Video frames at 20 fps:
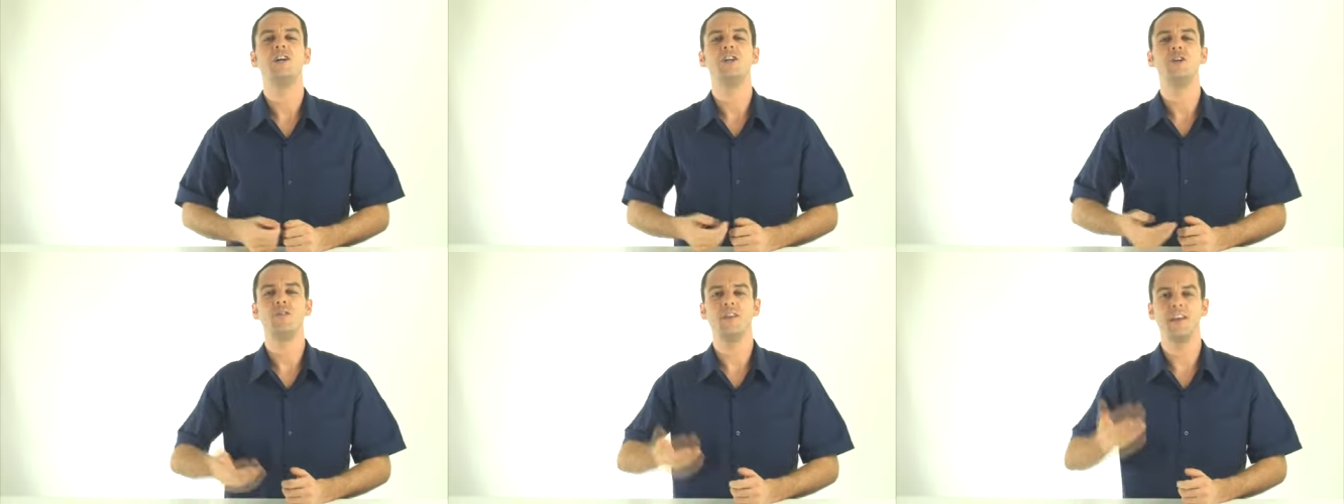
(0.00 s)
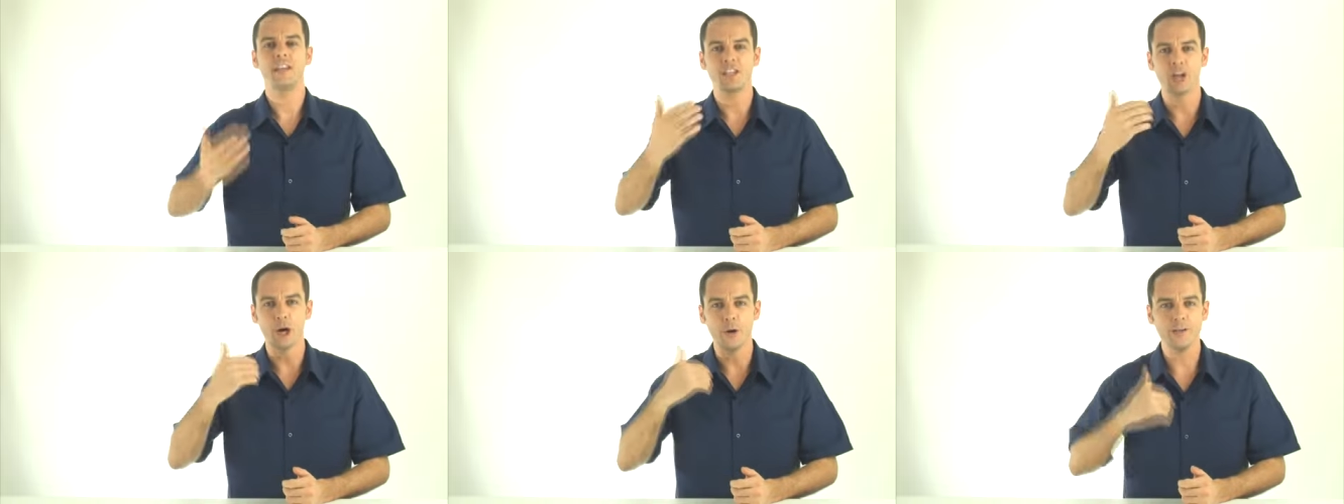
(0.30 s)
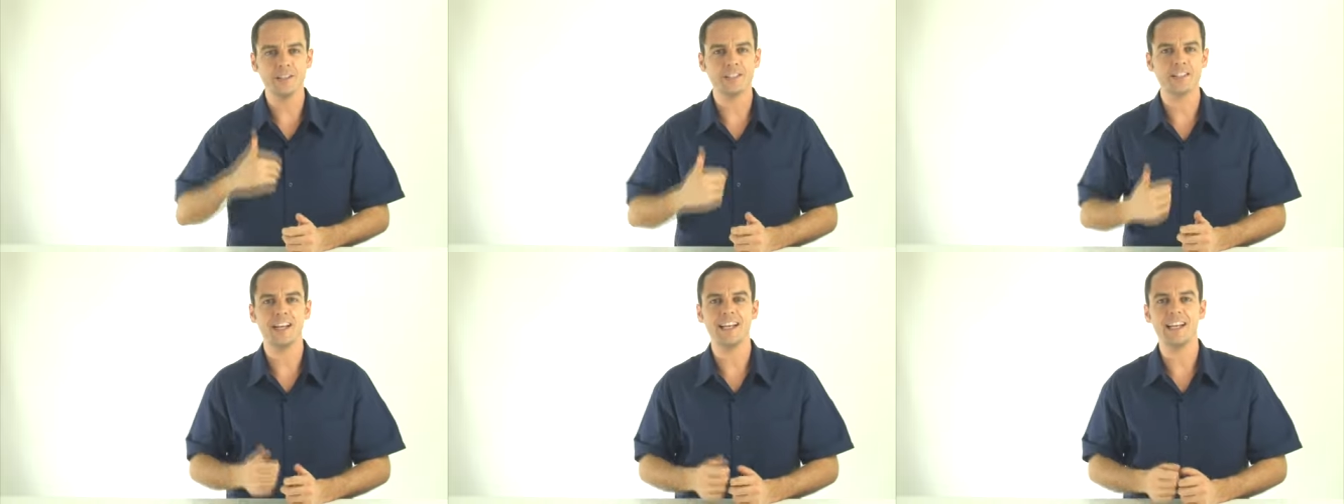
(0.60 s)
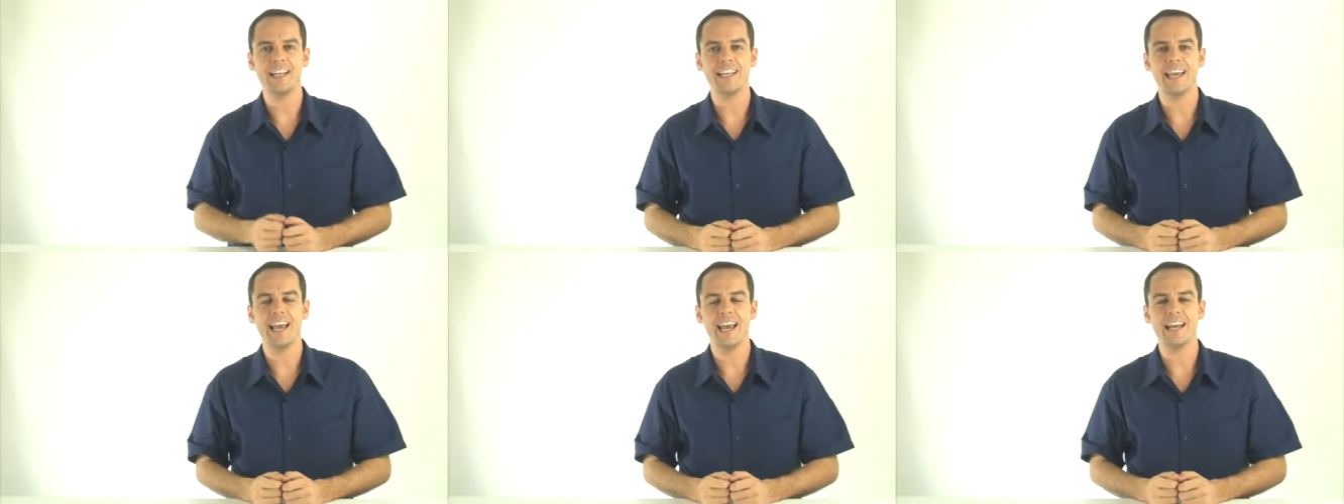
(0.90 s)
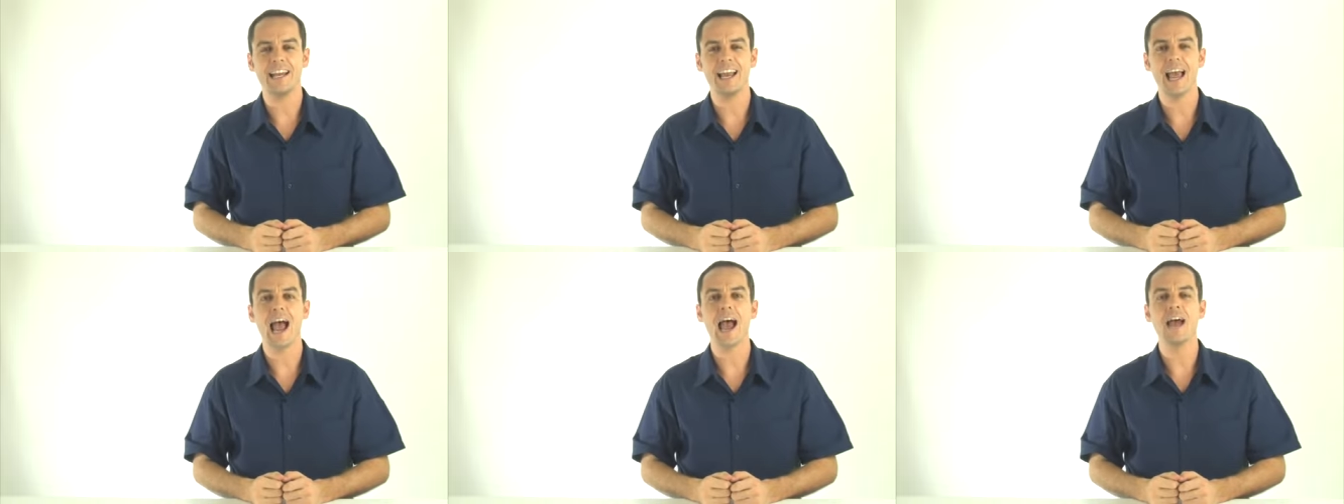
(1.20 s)
You then go inside
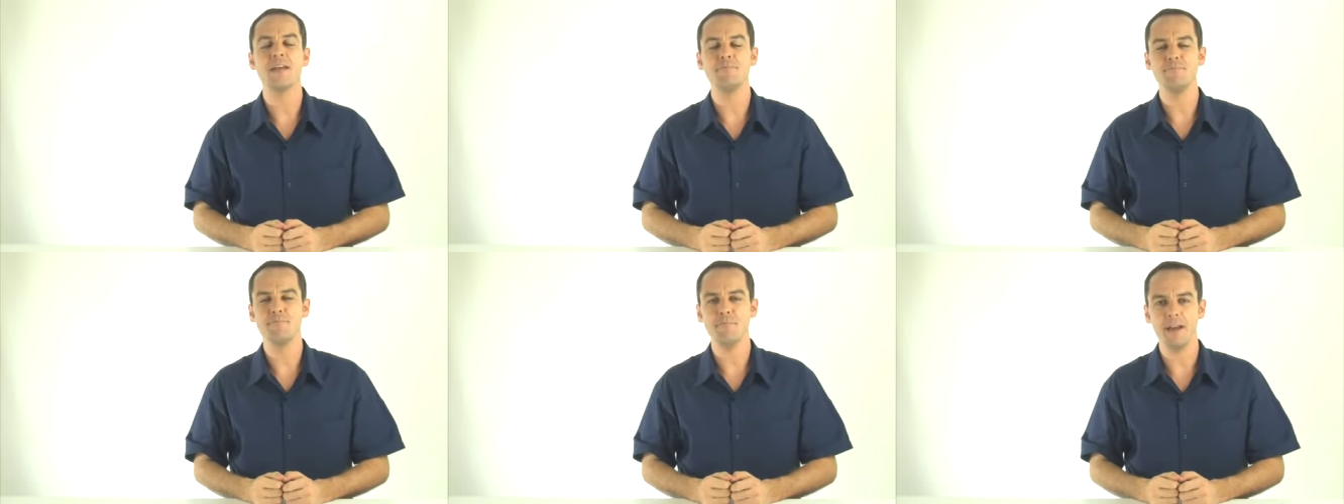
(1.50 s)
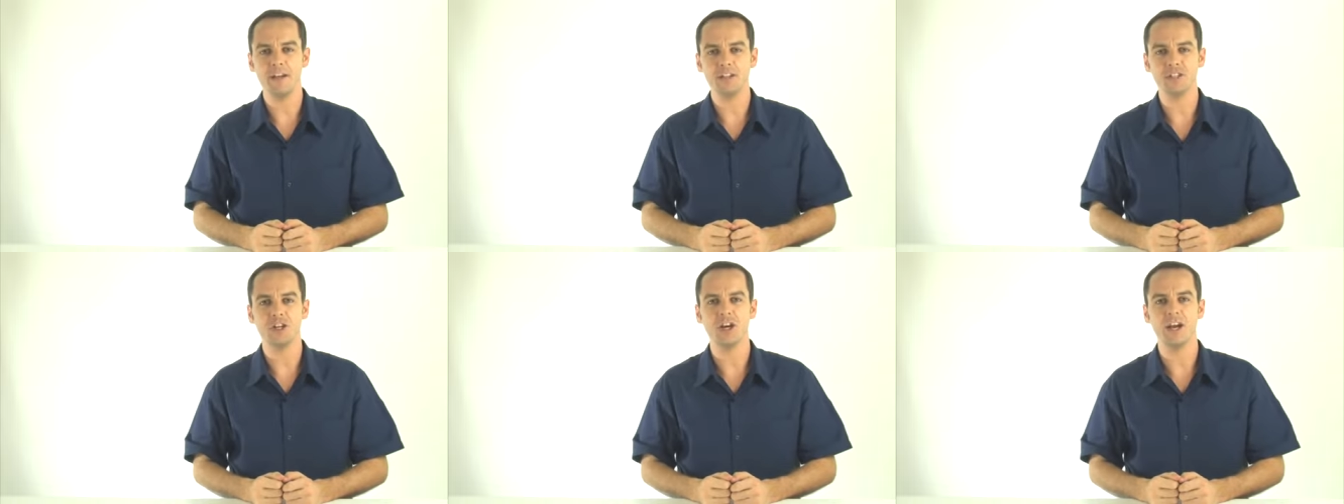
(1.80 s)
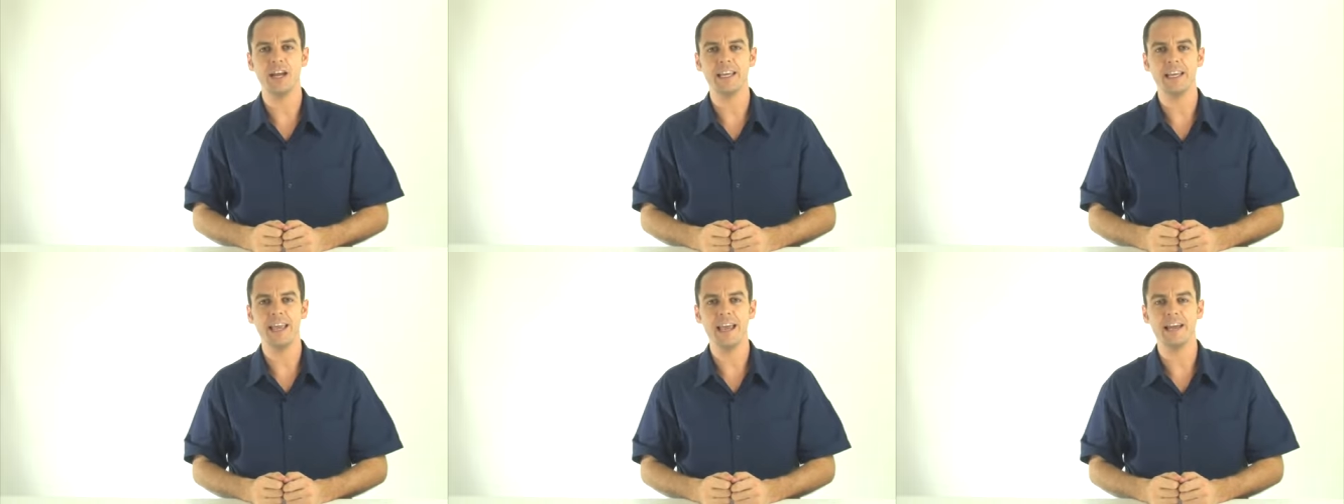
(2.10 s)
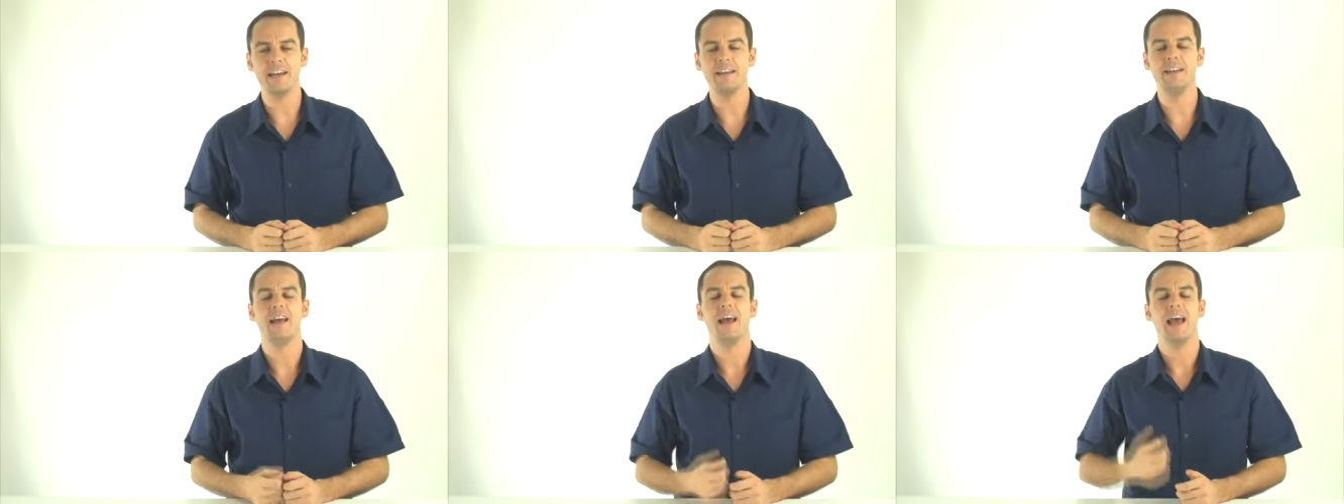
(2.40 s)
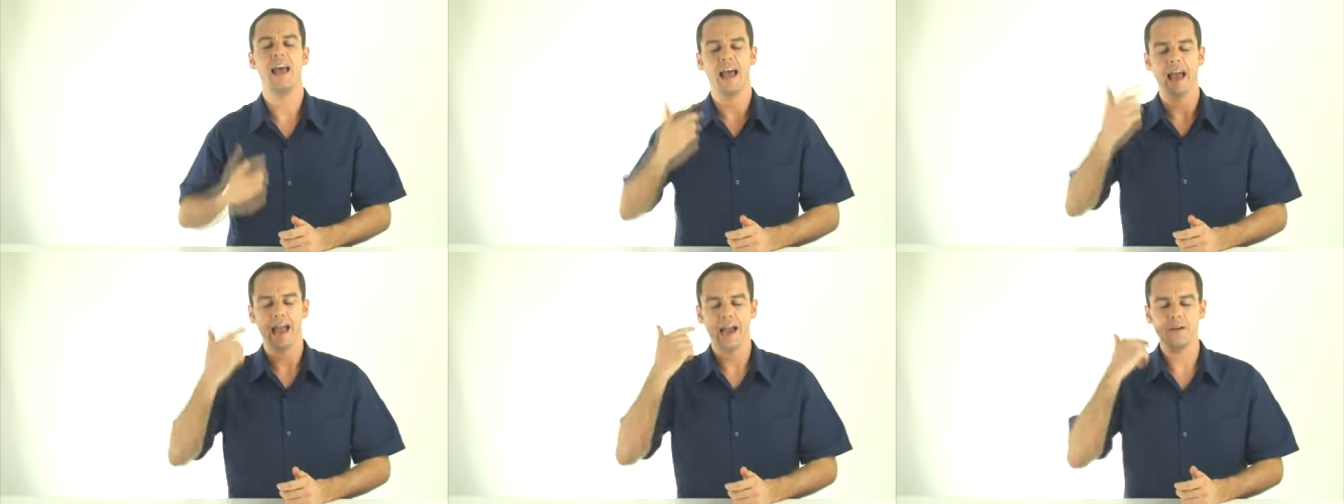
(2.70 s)
again and measure
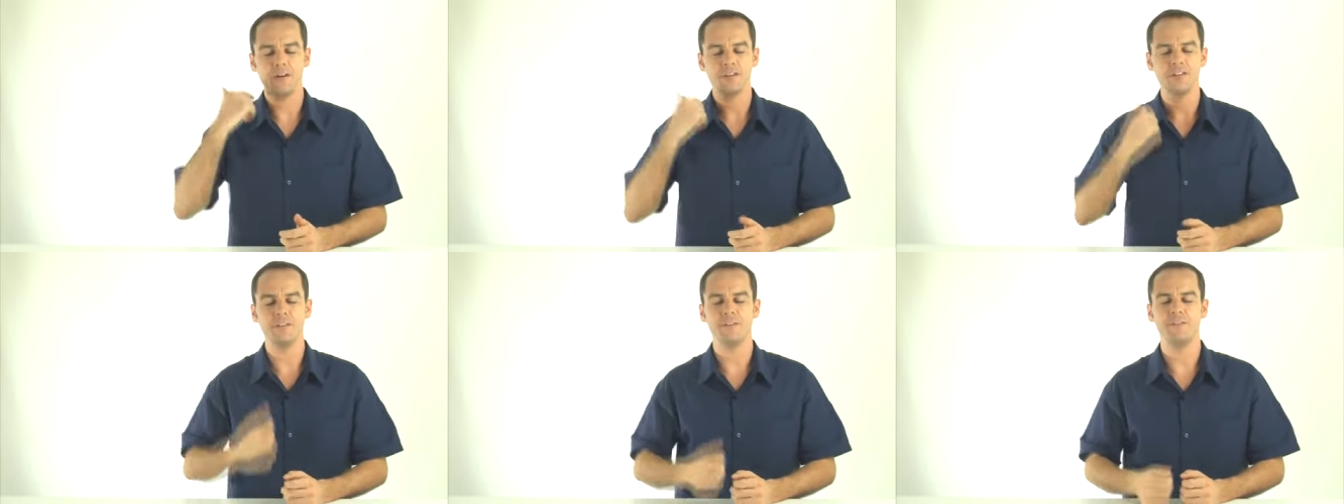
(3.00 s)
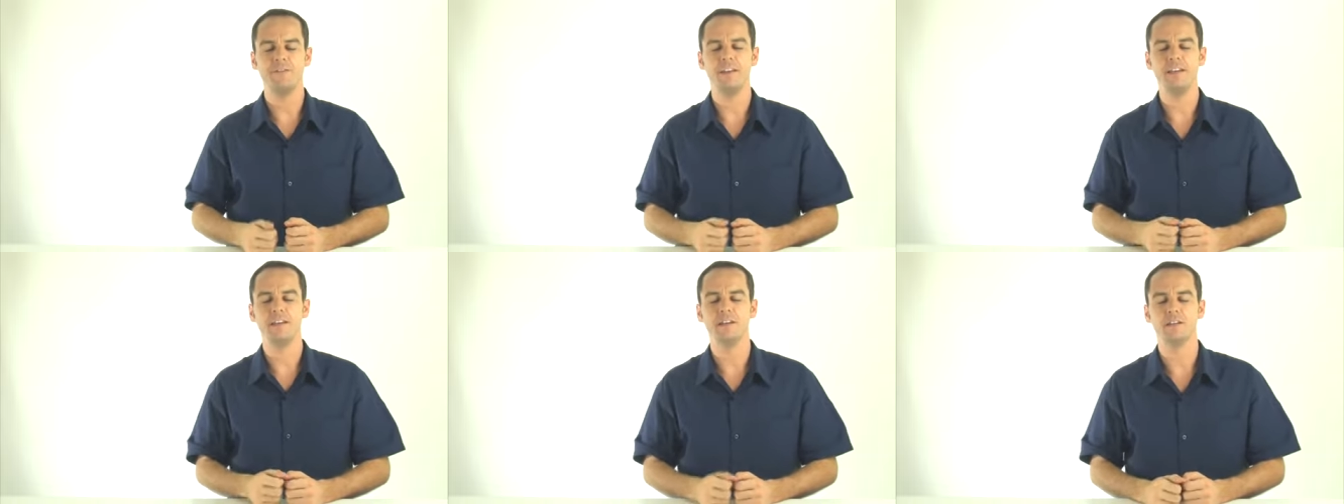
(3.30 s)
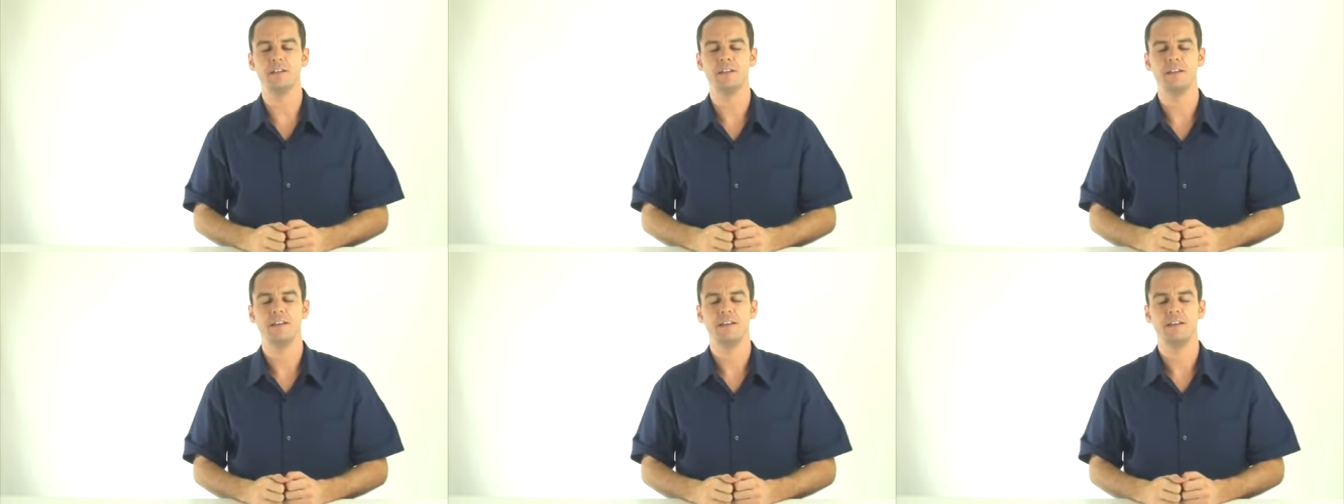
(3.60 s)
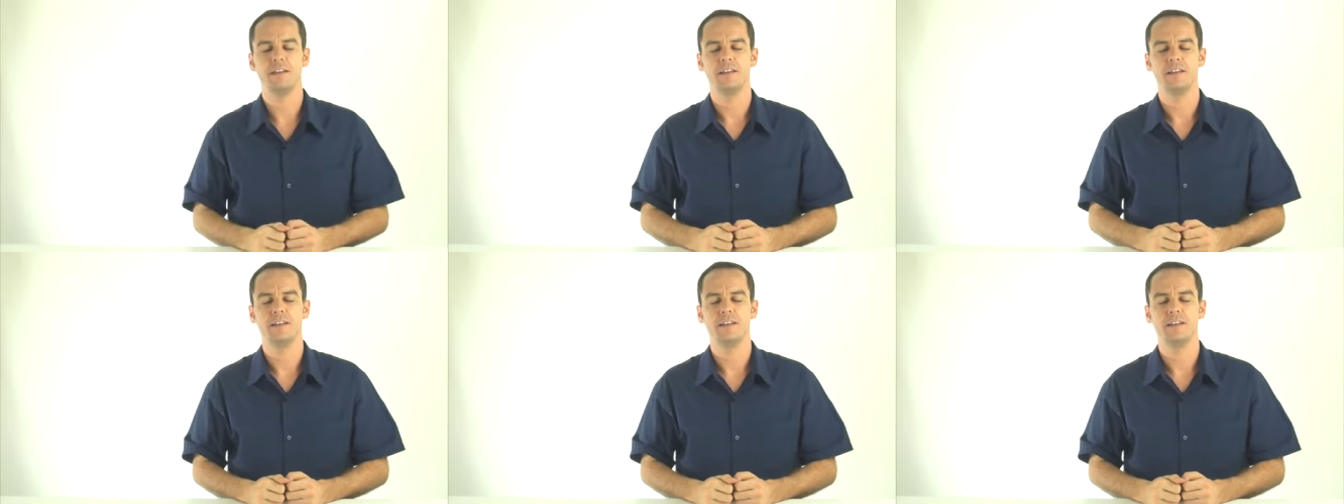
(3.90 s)
again. How does it feel?